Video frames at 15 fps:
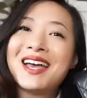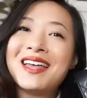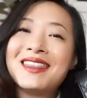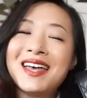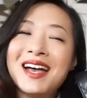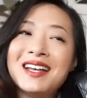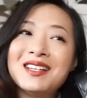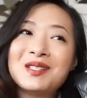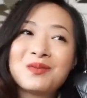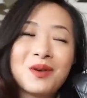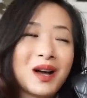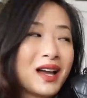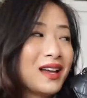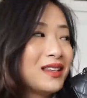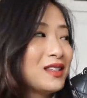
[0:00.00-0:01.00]
and that is
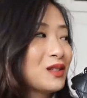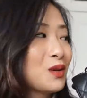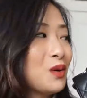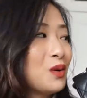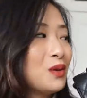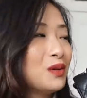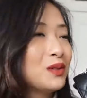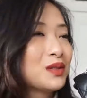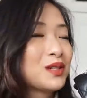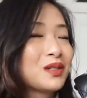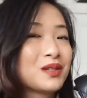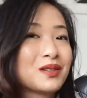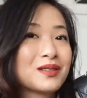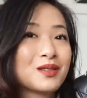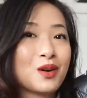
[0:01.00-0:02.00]
why this holds
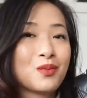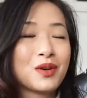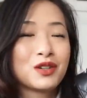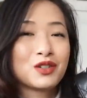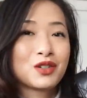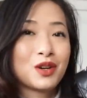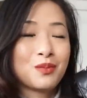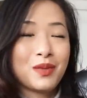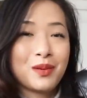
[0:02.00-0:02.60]
so much good